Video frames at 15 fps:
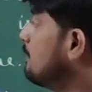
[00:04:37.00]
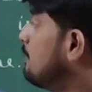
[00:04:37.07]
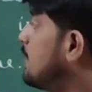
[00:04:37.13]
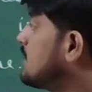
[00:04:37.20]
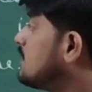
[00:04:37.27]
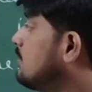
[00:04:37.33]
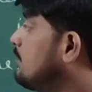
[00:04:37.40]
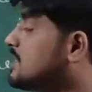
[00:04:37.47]

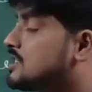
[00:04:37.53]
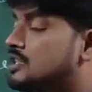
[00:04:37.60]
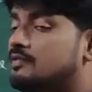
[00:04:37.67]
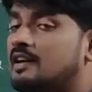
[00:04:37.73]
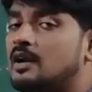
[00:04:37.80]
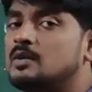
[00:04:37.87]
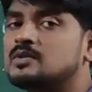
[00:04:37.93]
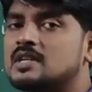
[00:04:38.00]
but the measured
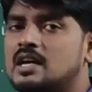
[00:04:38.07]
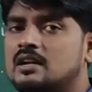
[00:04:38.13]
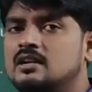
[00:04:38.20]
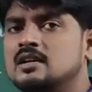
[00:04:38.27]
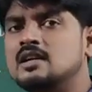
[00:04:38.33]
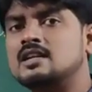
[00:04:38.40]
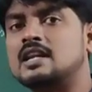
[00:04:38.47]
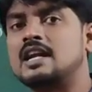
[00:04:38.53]
values
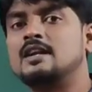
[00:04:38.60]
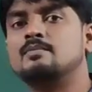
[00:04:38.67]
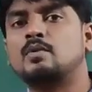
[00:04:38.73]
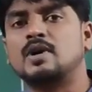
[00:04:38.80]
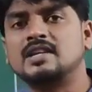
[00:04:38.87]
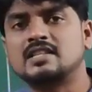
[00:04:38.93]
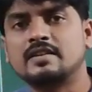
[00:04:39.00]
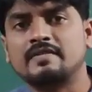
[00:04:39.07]
are
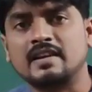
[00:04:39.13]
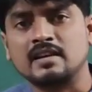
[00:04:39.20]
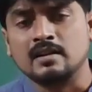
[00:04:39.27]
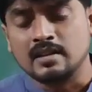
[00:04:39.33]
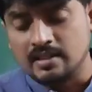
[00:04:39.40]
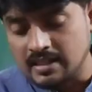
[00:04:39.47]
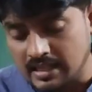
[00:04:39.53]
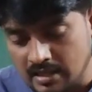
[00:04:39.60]
9.7.
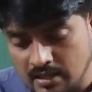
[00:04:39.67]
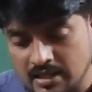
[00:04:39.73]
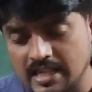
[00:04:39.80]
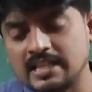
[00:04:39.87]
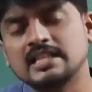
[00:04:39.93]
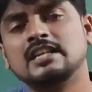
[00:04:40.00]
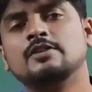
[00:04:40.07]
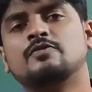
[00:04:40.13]
Then
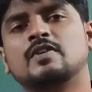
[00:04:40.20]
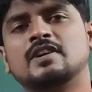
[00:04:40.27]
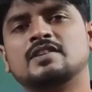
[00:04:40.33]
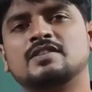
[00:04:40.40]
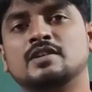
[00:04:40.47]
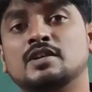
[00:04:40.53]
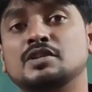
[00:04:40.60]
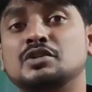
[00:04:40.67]
take the
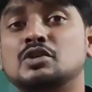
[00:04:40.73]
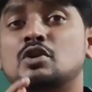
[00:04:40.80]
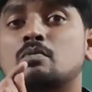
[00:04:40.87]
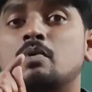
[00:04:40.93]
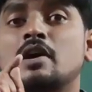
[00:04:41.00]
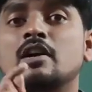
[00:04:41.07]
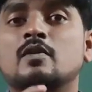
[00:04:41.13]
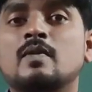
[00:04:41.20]
difference,
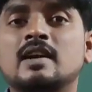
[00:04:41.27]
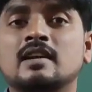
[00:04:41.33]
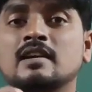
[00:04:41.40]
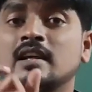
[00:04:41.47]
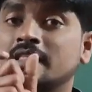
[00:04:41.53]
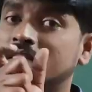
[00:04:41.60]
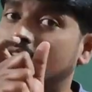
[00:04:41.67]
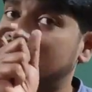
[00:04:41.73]
0.1.
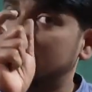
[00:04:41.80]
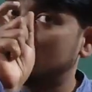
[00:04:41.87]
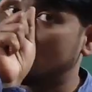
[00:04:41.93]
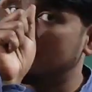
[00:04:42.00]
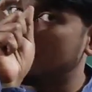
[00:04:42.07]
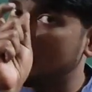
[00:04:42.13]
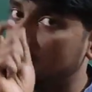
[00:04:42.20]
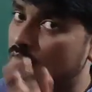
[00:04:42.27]
That
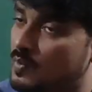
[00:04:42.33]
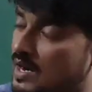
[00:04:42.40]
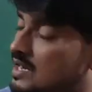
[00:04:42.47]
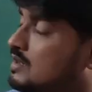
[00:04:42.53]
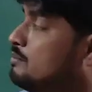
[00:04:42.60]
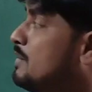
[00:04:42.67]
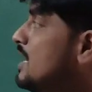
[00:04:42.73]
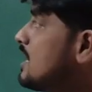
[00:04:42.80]

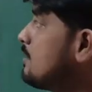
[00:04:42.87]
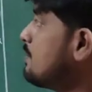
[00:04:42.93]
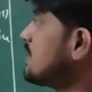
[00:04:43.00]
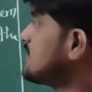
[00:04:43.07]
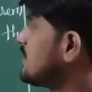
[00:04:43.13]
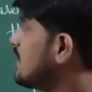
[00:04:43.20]
0.1 meter per